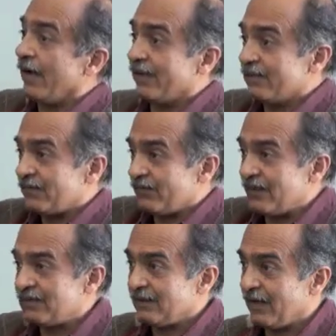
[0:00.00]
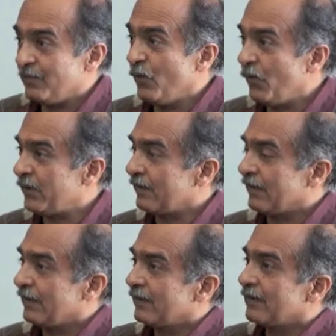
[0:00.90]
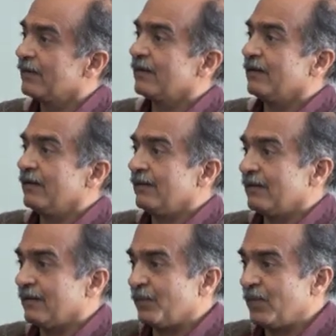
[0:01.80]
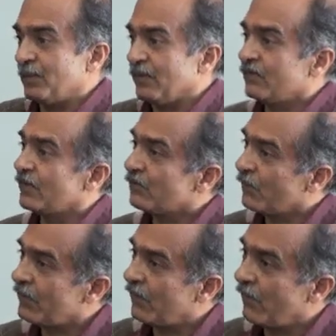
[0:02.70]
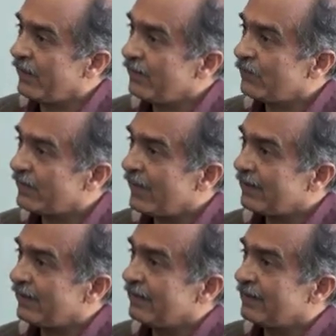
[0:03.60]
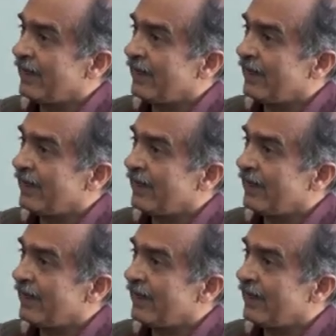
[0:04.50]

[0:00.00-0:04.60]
and they trust her more, the people will vote according to that.